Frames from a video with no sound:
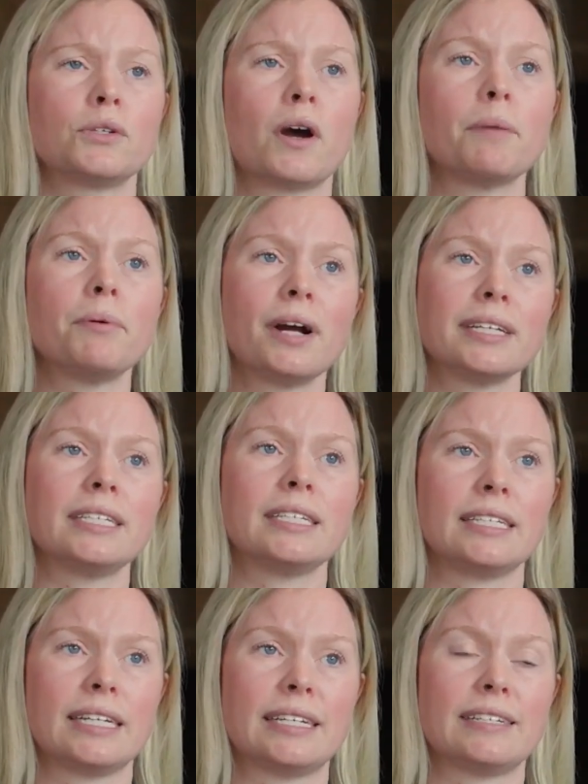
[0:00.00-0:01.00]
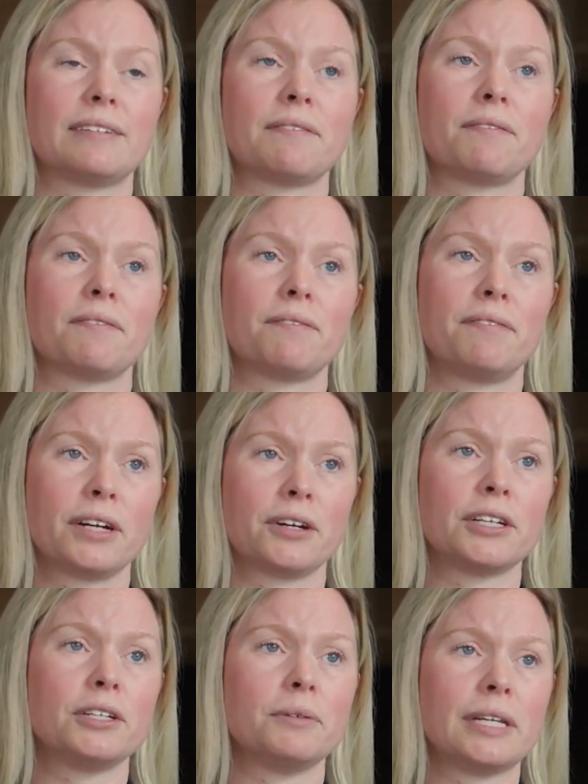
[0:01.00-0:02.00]
So our process is
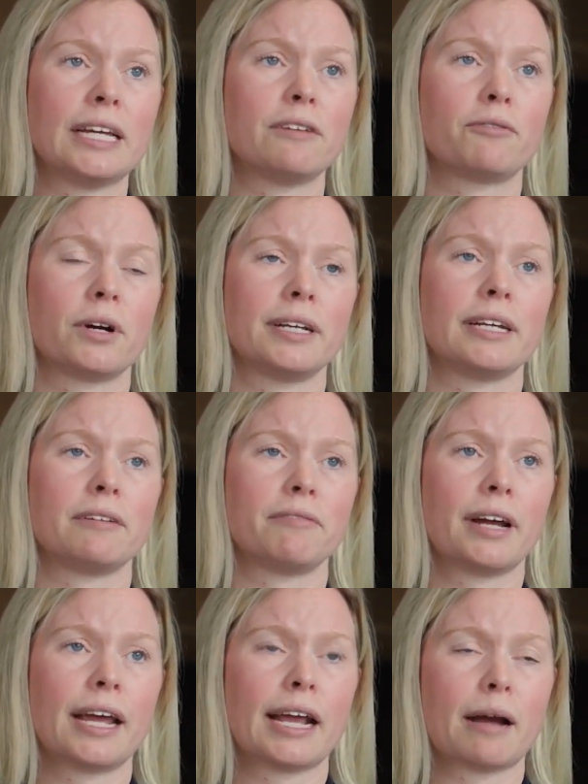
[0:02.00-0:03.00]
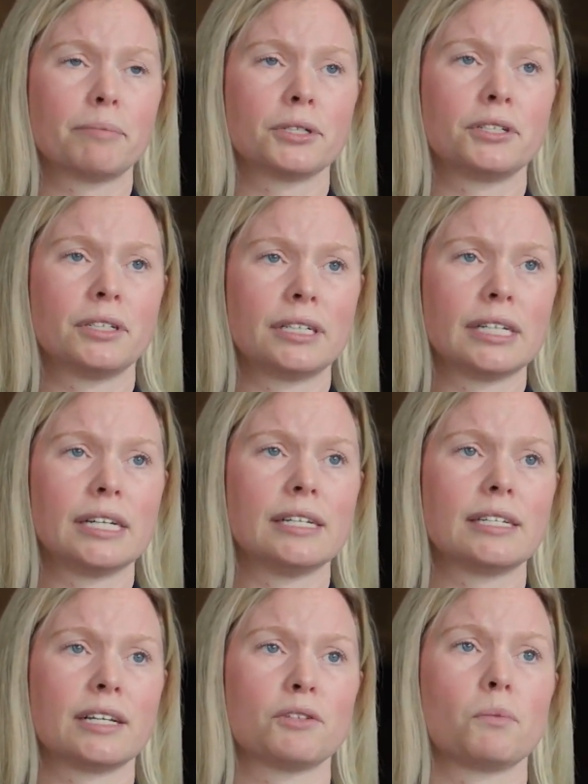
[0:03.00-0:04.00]
very unique for identifying
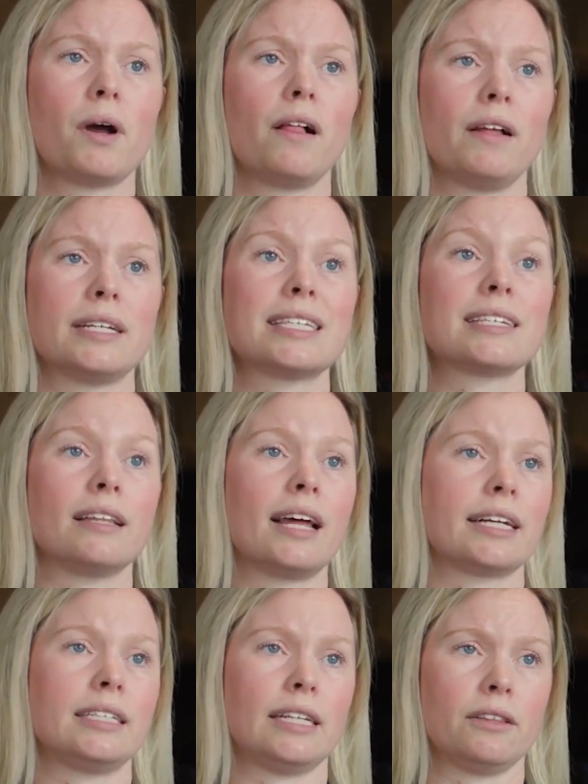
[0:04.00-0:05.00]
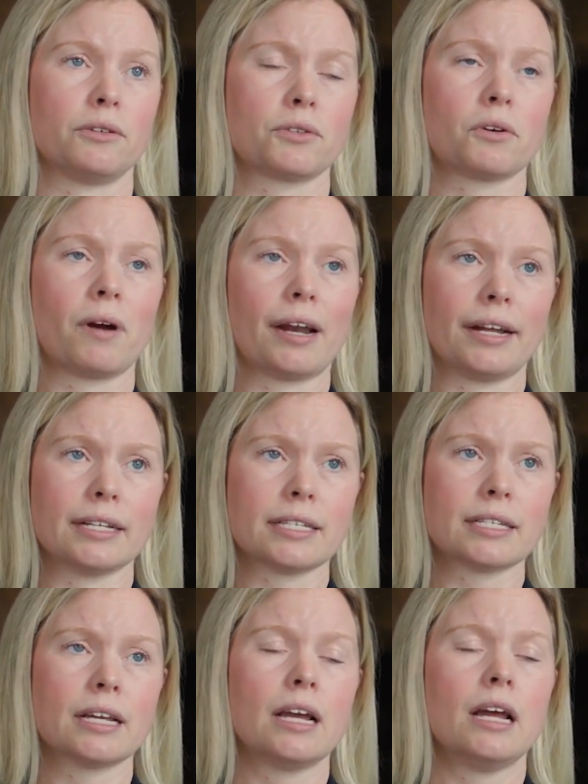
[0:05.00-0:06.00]
opportunities as well as selecting those
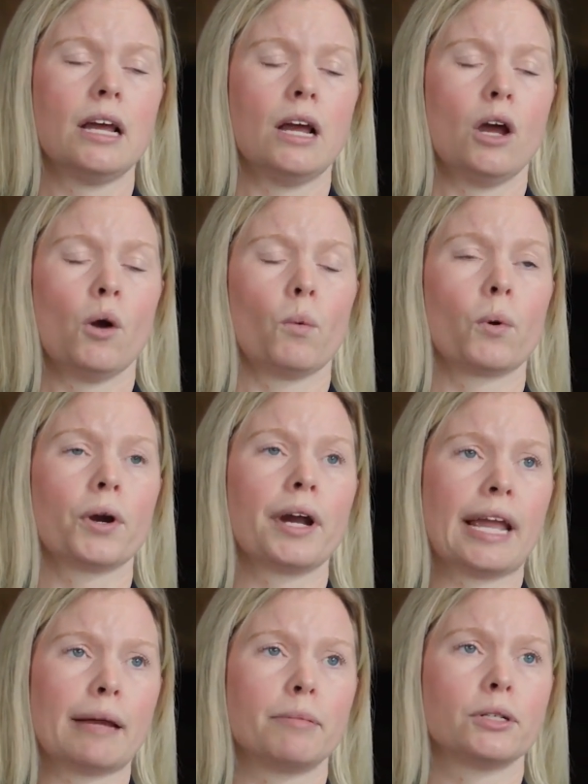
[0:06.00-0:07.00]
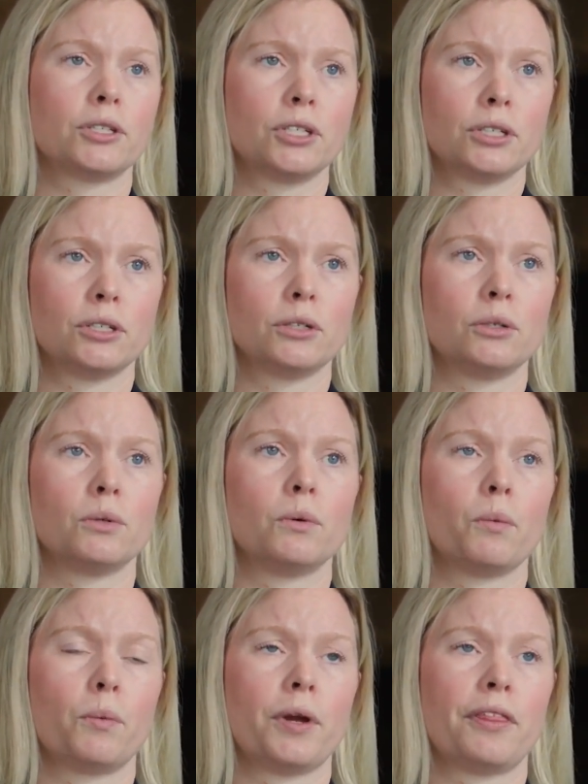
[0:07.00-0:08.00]
credits we're able to,
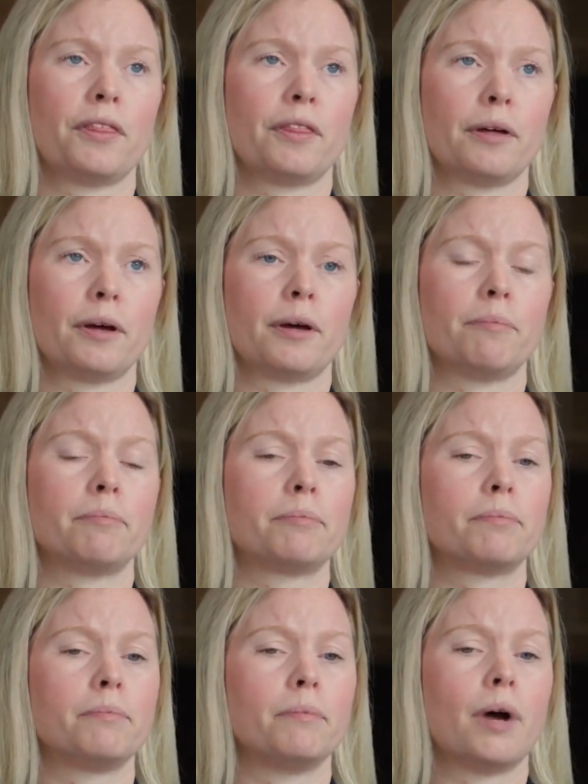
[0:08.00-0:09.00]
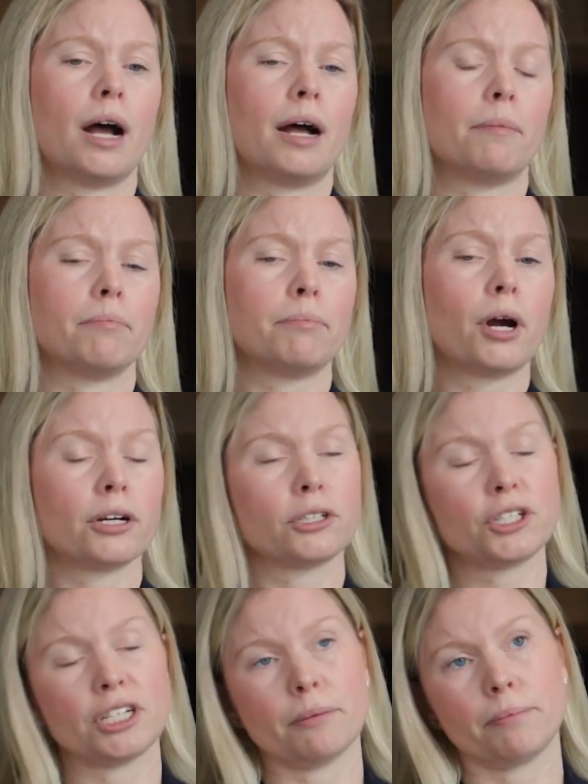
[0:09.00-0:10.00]
with the um,
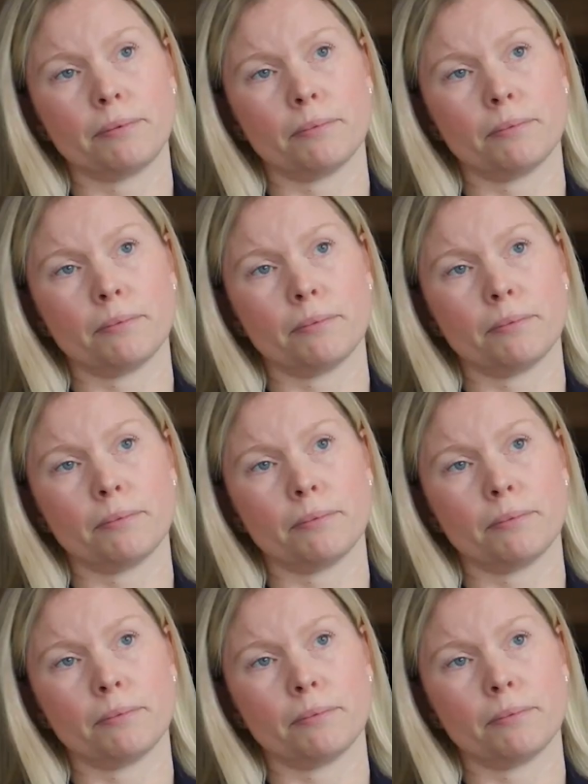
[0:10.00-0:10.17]
partnership